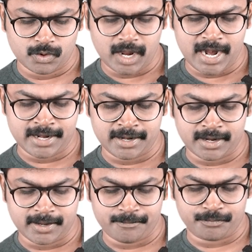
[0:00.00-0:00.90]
and
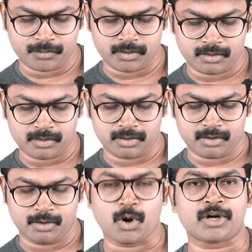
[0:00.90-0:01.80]

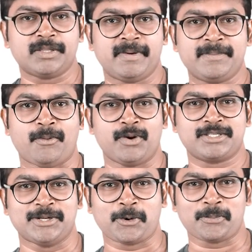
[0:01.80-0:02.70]
not the bipolar
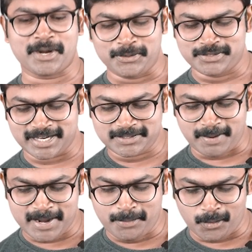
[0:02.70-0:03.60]
syndrome that you say, it's
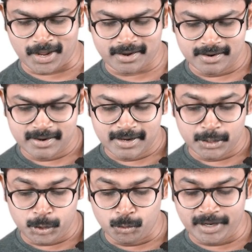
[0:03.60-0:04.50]
bipolar,
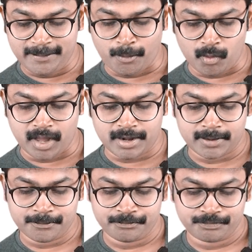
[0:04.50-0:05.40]
unipolar.
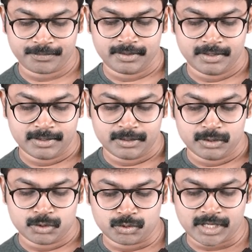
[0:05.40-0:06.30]

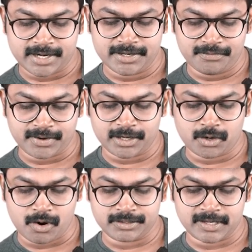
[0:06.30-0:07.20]
So there are different
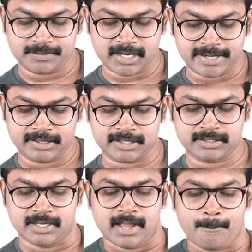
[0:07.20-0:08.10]
concepts like
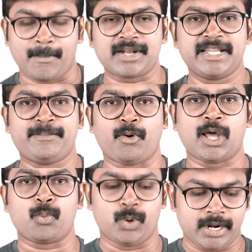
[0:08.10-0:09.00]
this
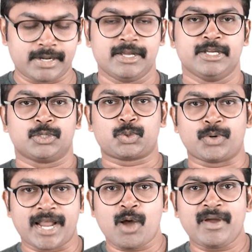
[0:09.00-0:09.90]
multipolar world. So
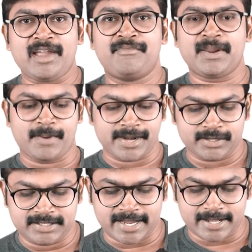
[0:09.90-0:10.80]
now
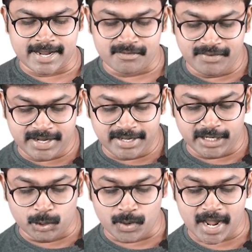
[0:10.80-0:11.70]
everybody say that we
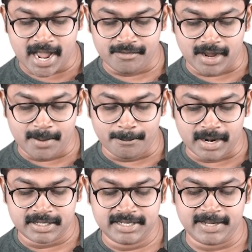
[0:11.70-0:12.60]
need to have a
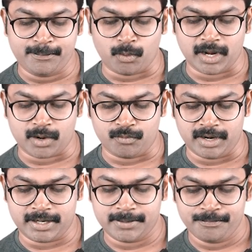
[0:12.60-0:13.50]
multipolar
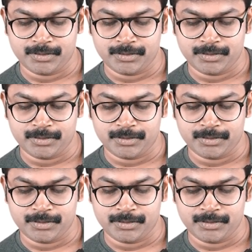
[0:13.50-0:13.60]
world.